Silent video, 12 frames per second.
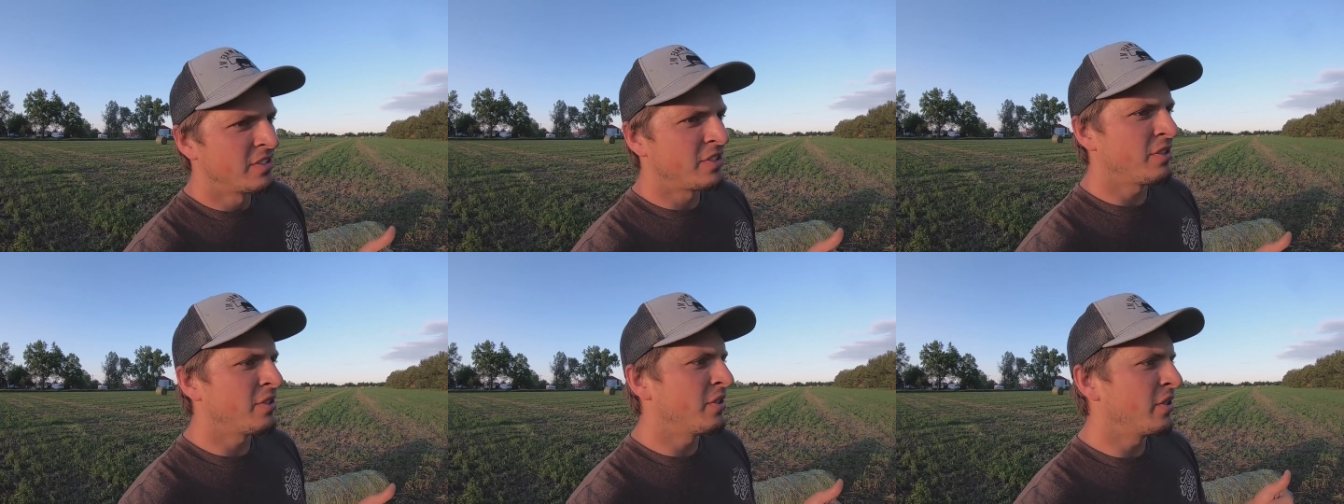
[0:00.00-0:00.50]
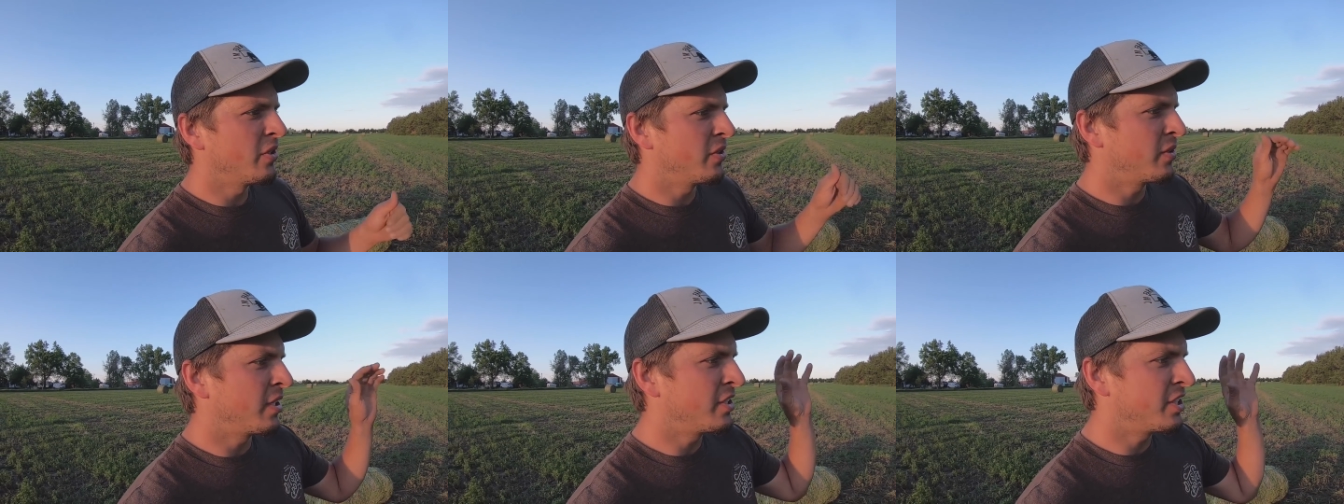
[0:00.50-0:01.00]

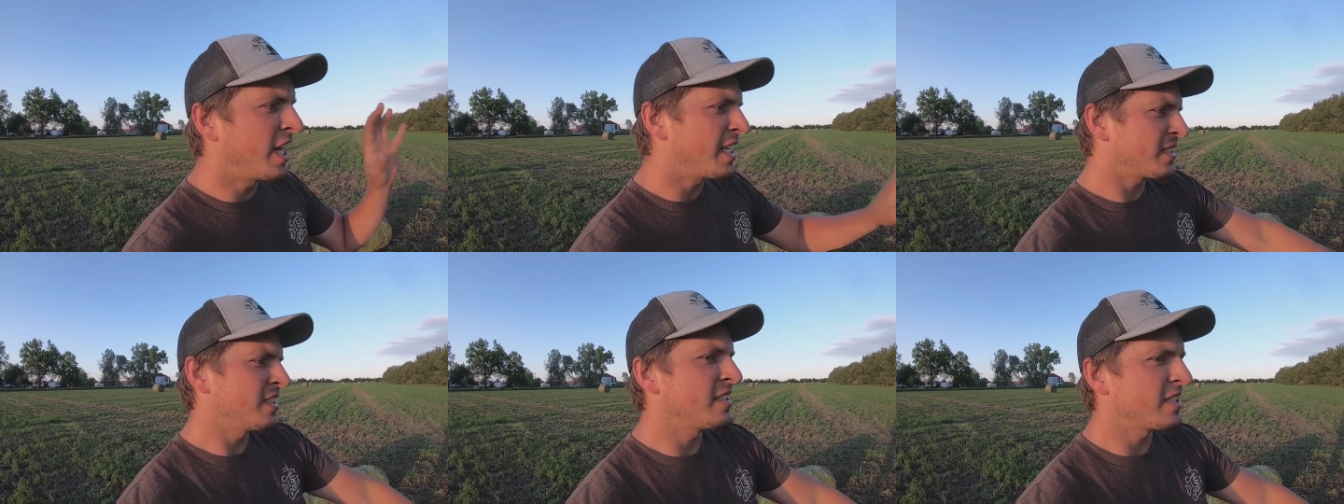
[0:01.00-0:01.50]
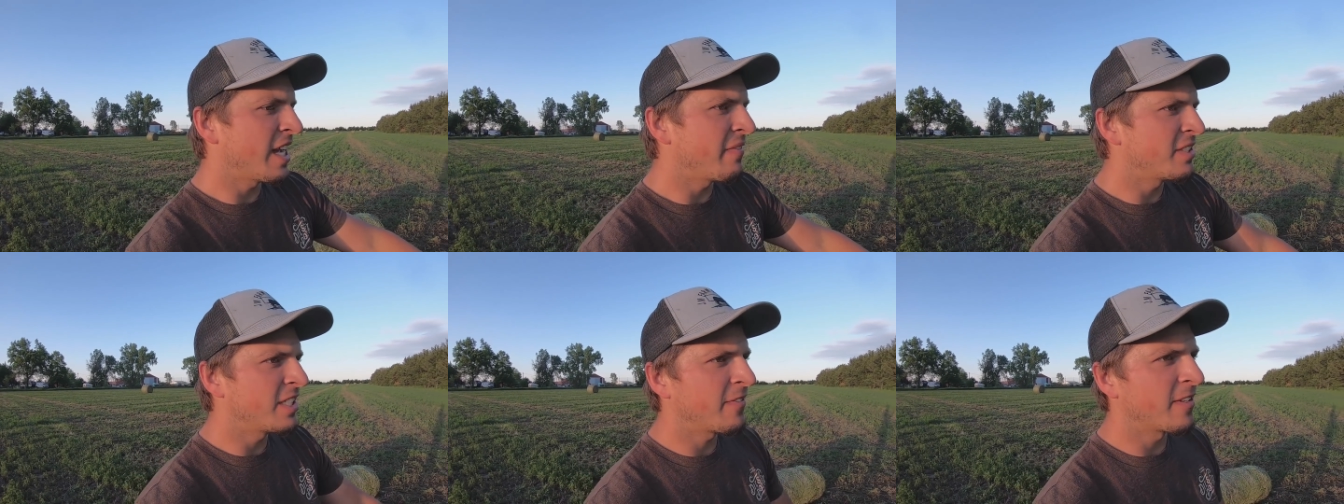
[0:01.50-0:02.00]
to adjusting
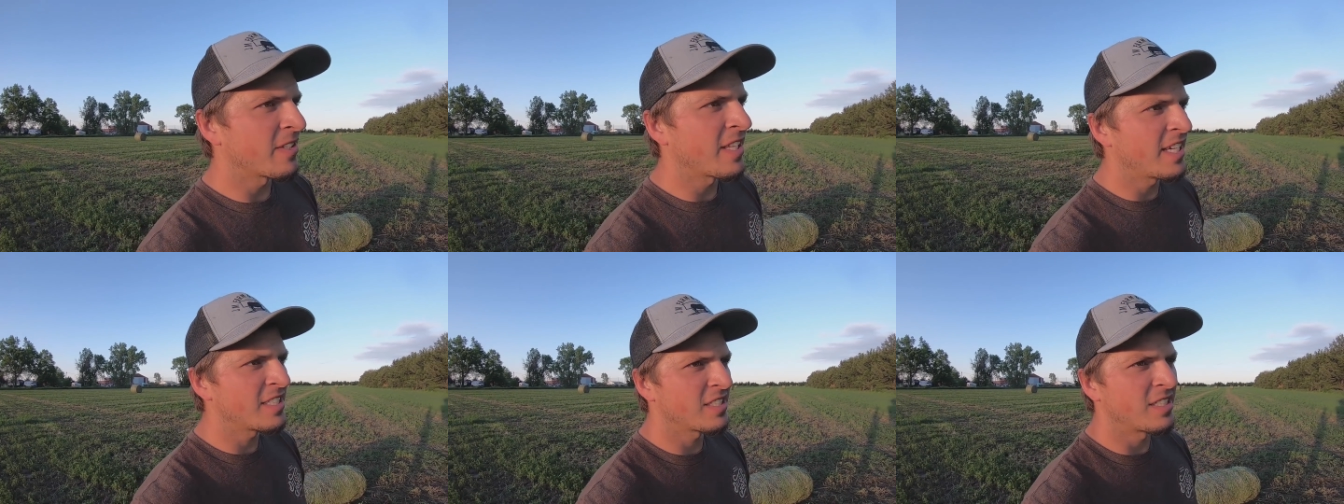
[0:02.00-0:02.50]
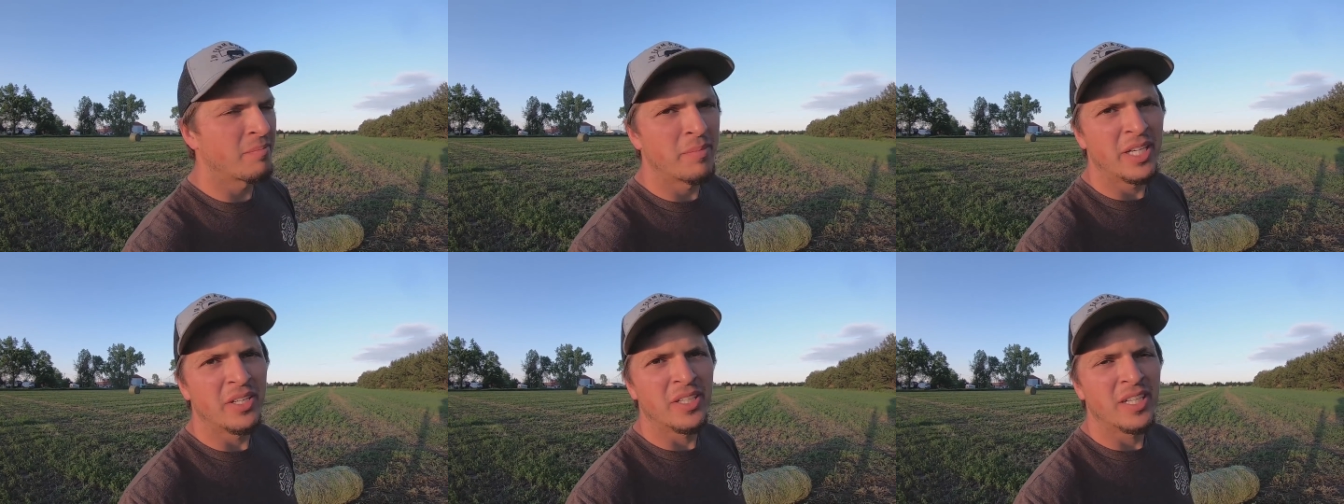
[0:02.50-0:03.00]
7 different things on the
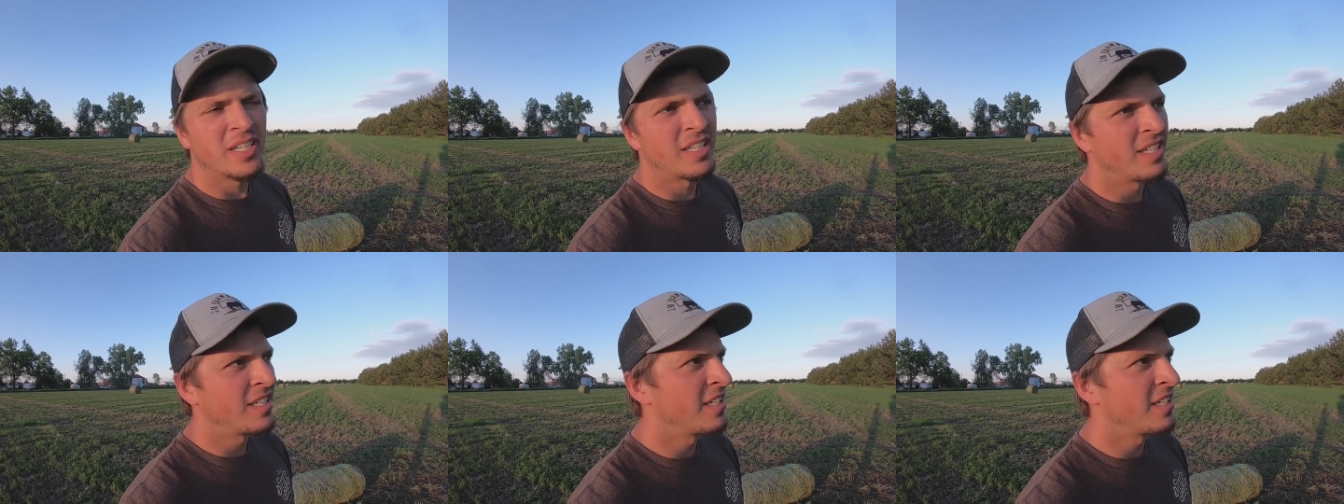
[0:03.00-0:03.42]
baler,